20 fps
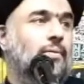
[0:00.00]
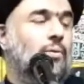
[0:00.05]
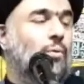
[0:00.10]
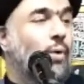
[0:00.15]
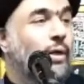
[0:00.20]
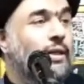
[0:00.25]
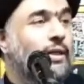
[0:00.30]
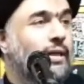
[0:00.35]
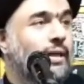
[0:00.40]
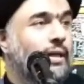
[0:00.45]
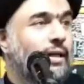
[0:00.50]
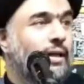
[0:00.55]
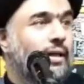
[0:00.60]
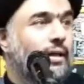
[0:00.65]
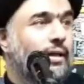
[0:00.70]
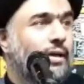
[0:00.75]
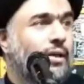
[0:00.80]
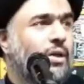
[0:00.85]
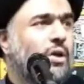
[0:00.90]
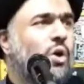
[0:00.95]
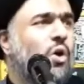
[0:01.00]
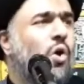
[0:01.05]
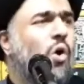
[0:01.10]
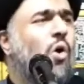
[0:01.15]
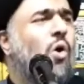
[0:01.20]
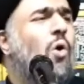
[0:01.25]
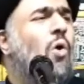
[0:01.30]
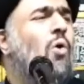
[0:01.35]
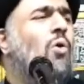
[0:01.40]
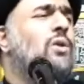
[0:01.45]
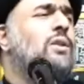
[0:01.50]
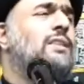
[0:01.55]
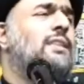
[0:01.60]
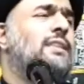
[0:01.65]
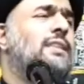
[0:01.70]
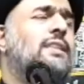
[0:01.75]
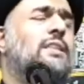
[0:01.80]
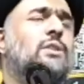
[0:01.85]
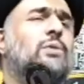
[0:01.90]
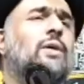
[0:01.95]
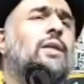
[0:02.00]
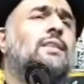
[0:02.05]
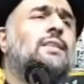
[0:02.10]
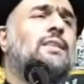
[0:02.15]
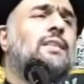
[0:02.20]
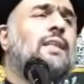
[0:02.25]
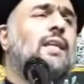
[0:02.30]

one day all secrets,